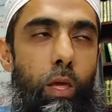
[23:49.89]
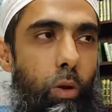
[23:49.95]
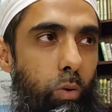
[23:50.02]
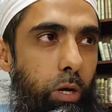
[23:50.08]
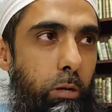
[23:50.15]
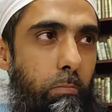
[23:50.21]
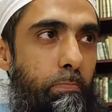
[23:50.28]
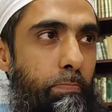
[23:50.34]

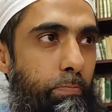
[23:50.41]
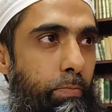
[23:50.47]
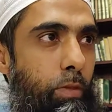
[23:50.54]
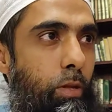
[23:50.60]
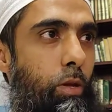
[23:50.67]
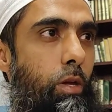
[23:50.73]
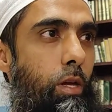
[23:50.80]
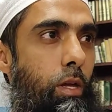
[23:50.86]
Okay?
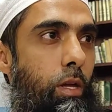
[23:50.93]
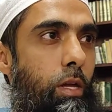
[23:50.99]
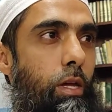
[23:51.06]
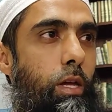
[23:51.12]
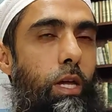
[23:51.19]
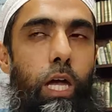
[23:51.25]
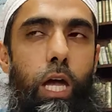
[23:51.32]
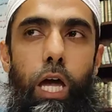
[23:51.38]

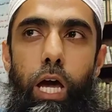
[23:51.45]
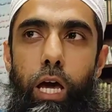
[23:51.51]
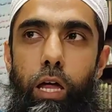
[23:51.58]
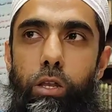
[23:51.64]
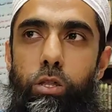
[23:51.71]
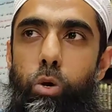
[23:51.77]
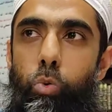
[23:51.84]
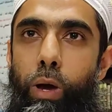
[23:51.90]

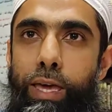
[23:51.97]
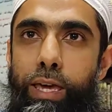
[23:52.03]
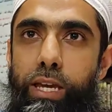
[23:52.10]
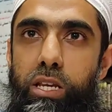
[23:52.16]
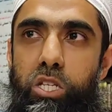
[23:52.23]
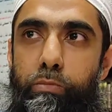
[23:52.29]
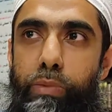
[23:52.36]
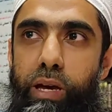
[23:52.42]
And the way
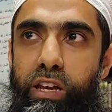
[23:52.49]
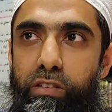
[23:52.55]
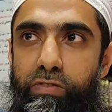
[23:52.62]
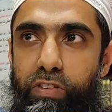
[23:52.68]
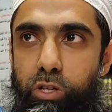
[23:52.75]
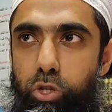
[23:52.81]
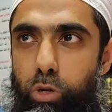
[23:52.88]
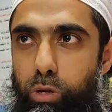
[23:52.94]
it is
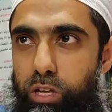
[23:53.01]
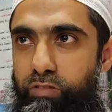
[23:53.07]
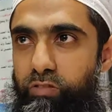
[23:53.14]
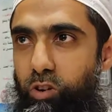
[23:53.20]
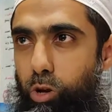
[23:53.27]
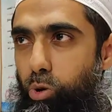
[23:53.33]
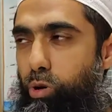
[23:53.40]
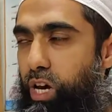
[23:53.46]
beneficial, if
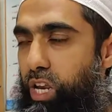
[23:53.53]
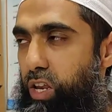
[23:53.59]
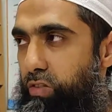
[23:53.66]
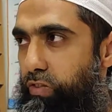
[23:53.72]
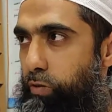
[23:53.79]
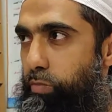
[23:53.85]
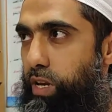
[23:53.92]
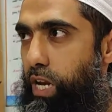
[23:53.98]
you look at it
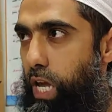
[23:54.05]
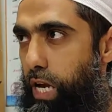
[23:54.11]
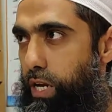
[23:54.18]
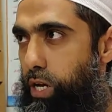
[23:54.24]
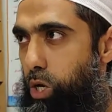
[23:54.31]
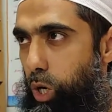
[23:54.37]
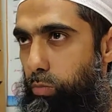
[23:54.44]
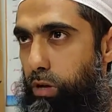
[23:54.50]
from an
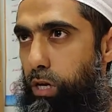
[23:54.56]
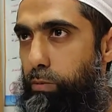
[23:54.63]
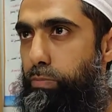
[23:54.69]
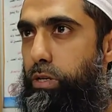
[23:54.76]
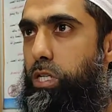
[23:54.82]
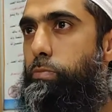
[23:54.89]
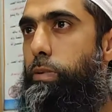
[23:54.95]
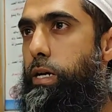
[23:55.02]
economic
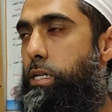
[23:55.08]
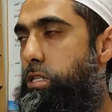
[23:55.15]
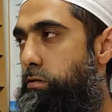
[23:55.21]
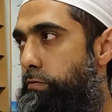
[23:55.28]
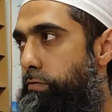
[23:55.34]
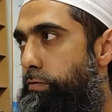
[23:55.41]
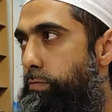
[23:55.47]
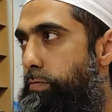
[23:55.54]
perspective,